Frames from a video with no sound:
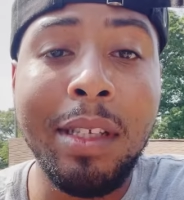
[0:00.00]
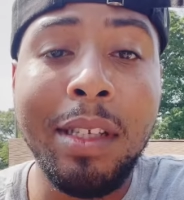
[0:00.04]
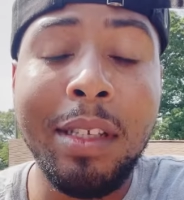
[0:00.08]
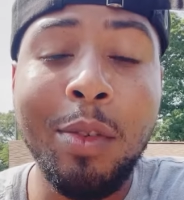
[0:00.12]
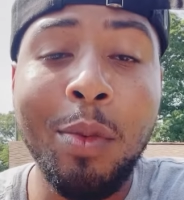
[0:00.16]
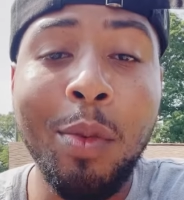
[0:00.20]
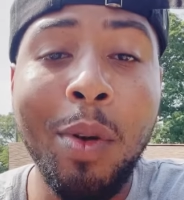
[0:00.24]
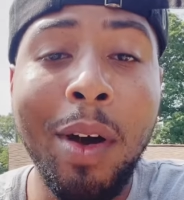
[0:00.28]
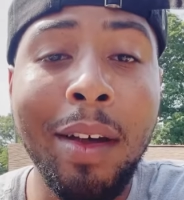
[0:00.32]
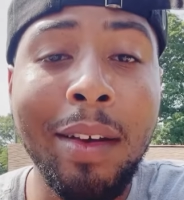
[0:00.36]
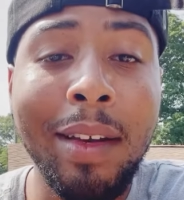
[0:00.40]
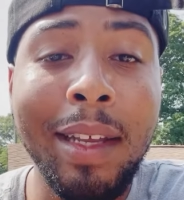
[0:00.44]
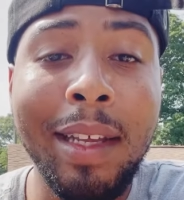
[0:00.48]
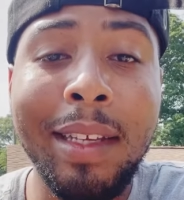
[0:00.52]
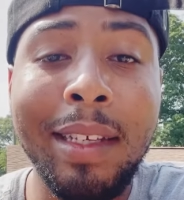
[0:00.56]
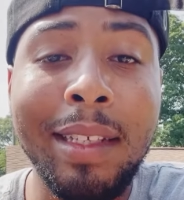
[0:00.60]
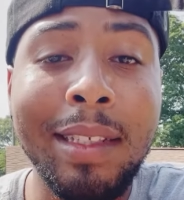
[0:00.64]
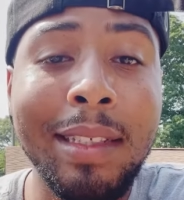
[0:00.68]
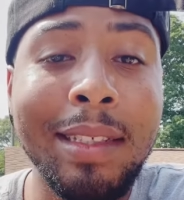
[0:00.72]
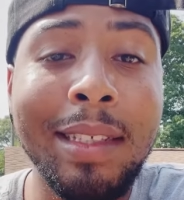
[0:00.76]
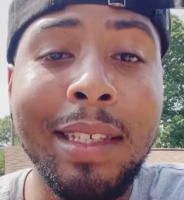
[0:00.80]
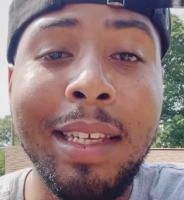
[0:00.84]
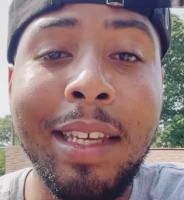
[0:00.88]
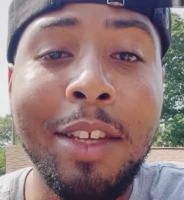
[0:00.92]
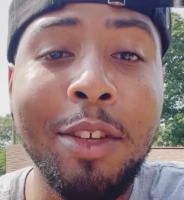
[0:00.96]
while they
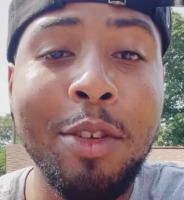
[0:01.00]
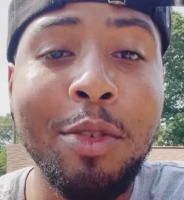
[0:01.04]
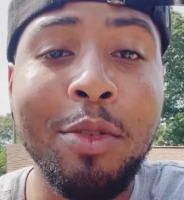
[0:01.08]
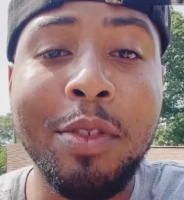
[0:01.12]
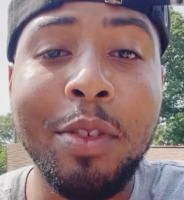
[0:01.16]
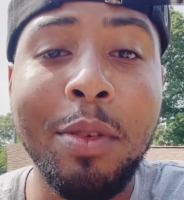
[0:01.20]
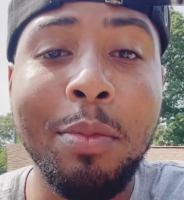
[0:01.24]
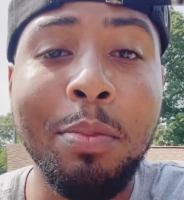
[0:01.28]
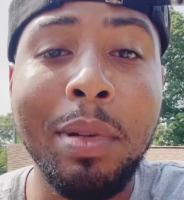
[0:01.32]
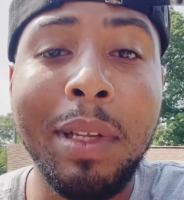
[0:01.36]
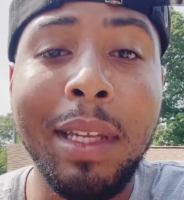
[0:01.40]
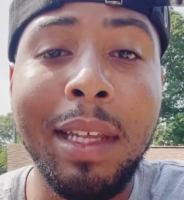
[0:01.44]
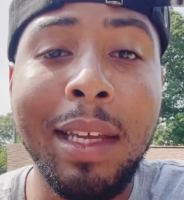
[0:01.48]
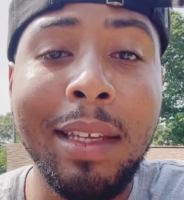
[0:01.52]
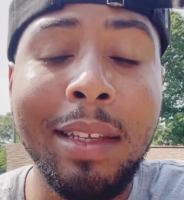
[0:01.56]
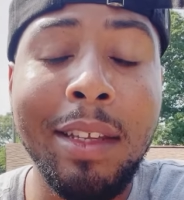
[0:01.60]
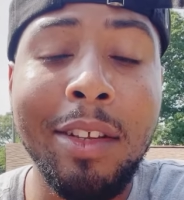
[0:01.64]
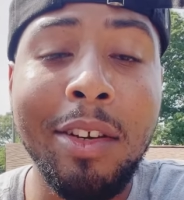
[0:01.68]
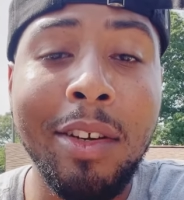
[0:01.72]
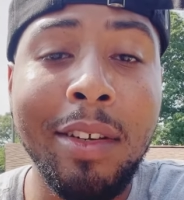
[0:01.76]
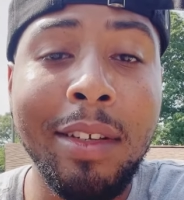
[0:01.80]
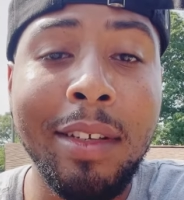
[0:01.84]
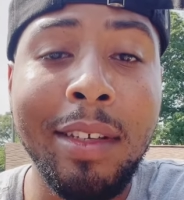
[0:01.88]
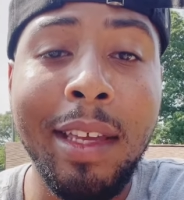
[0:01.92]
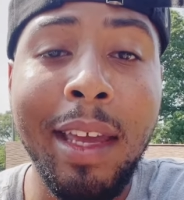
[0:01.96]
continue to play
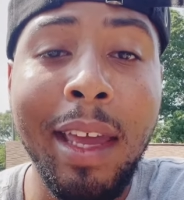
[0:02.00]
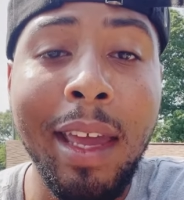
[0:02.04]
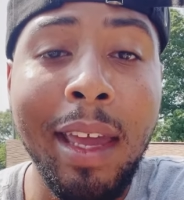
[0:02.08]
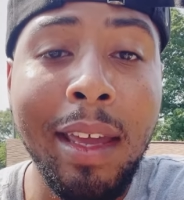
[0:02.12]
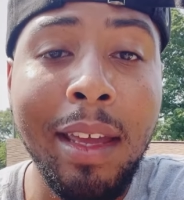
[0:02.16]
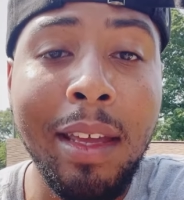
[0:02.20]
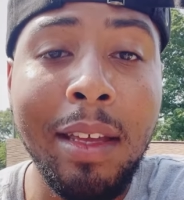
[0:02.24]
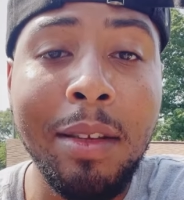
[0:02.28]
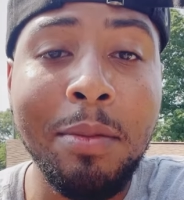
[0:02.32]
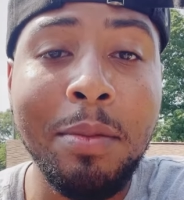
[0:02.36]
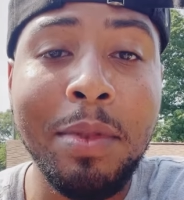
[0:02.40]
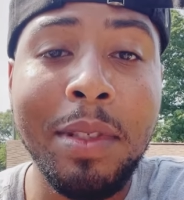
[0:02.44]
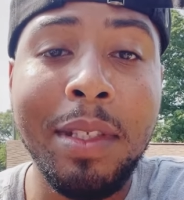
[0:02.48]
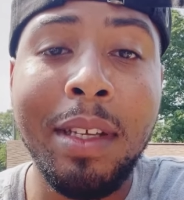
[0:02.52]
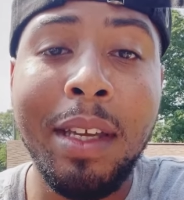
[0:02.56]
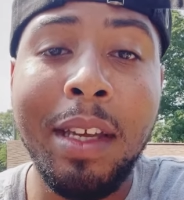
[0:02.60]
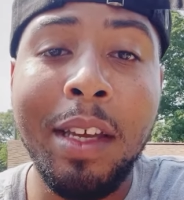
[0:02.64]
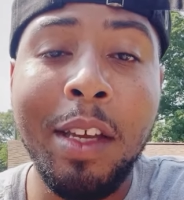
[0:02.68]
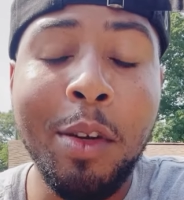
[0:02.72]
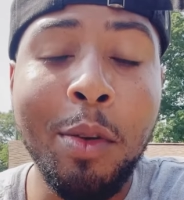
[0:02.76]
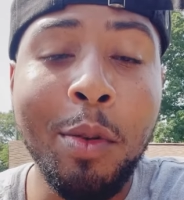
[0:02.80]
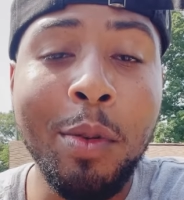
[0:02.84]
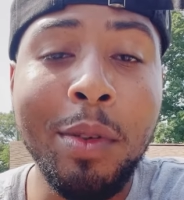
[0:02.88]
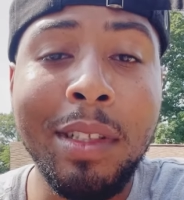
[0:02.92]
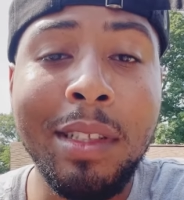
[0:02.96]
their games
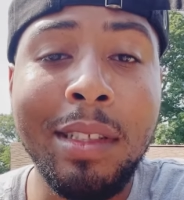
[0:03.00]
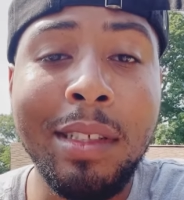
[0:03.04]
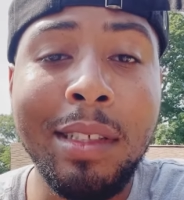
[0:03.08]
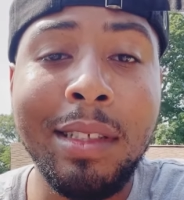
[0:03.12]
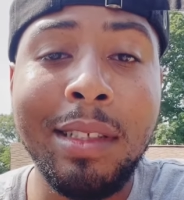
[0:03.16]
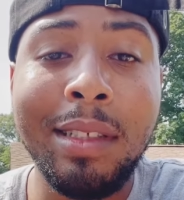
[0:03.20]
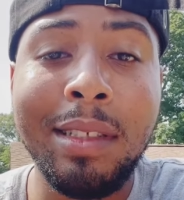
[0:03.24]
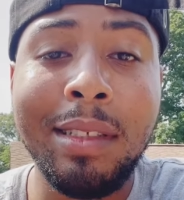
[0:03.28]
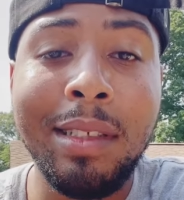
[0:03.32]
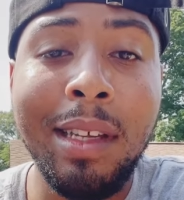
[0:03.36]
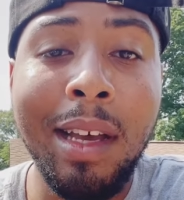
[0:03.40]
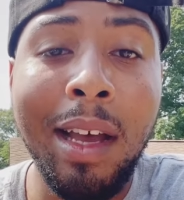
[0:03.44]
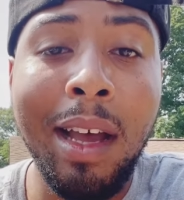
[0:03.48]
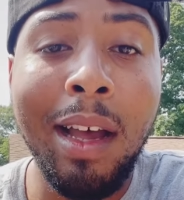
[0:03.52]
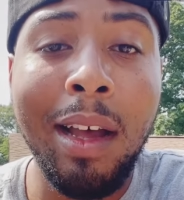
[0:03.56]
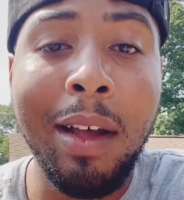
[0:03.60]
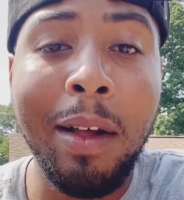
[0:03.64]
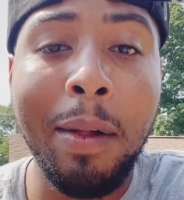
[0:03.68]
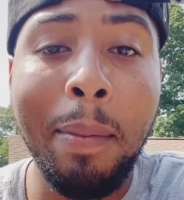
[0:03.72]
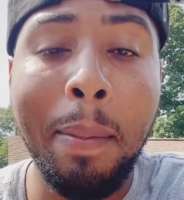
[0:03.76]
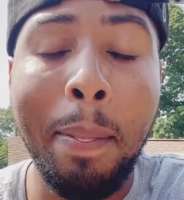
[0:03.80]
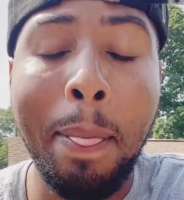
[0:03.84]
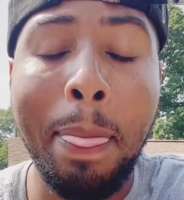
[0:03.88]
with this stock,